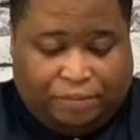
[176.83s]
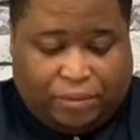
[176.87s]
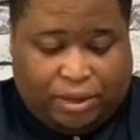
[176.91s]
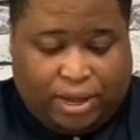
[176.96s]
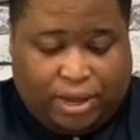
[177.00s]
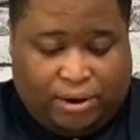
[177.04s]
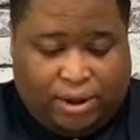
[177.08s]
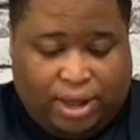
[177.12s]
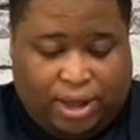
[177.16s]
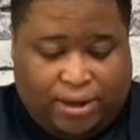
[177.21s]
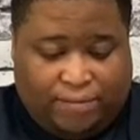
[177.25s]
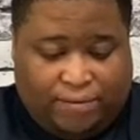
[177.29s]
I
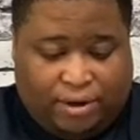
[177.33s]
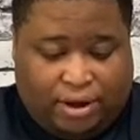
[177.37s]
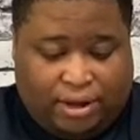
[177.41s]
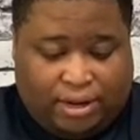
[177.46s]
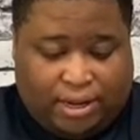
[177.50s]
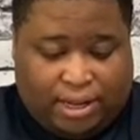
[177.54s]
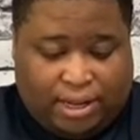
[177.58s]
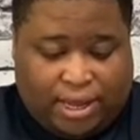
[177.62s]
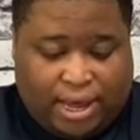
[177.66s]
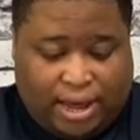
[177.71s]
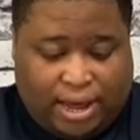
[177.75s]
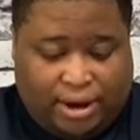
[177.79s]
don't have all the
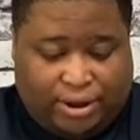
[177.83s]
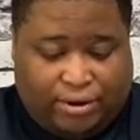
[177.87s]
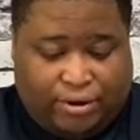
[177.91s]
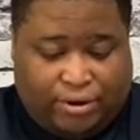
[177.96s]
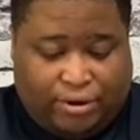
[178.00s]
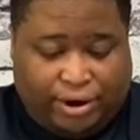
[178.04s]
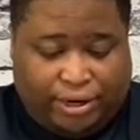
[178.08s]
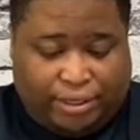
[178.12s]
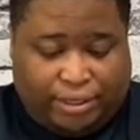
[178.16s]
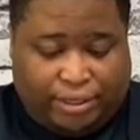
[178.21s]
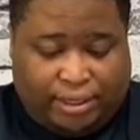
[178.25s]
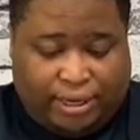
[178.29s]

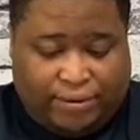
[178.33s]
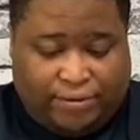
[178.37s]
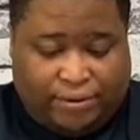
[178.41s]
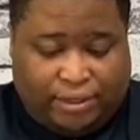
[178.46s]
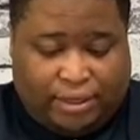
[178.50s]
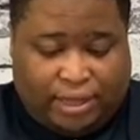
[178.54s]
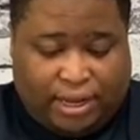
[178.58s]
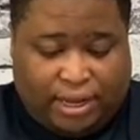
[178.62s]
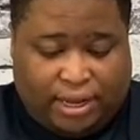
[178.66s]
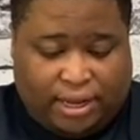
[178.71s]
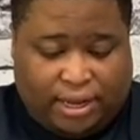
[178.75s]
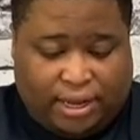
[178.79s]
categories and
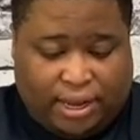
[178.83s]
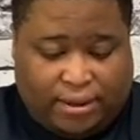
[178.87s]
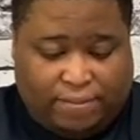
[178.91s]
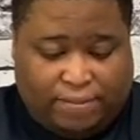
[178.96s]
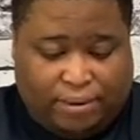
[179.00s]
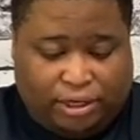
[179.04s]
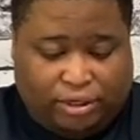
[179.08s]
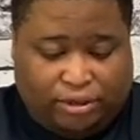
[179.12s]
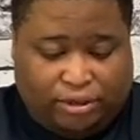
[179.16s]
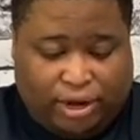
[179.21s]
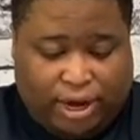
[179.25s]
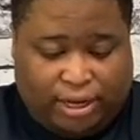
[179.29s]
everything up.
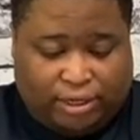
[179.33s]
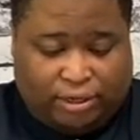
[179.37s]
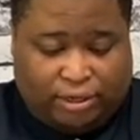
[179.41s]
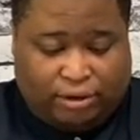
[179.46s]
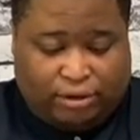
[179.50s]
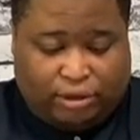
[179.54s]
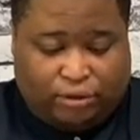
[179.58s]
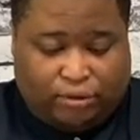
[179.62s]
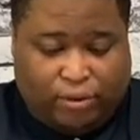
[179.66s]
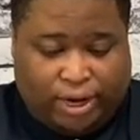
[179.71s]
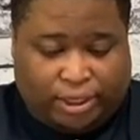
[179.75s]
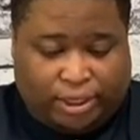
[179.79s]
Make sure you guys are
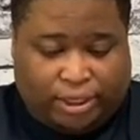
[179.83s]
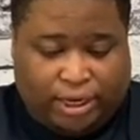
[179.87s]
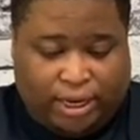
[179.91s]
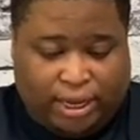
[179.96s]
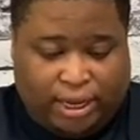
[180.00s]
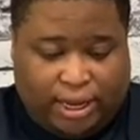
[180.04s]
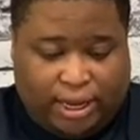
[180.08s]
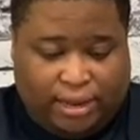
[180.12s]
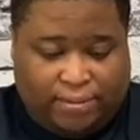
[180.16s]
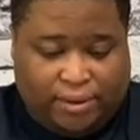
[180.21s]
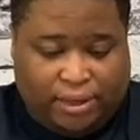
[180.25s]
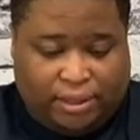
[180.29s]
just watching the
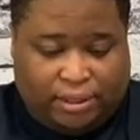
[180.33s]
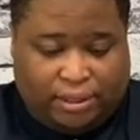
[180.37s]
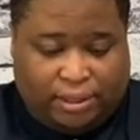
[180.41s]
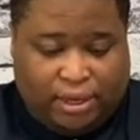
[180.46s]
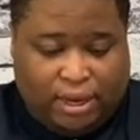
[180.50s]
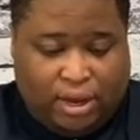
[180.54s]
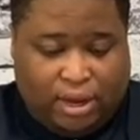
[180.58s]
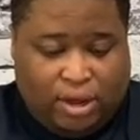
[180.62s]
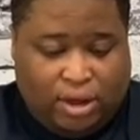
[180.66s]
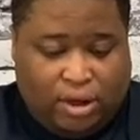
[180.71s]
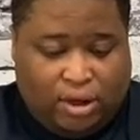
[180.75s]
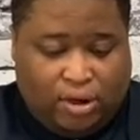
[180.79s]
Emmys
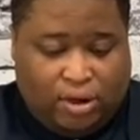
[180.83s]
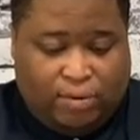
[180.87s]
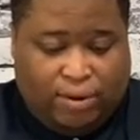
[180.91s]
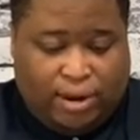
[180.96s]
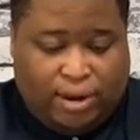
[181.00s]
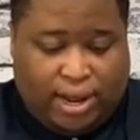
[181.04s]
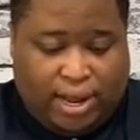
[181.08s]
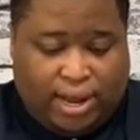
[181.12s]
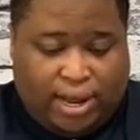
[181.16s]
when they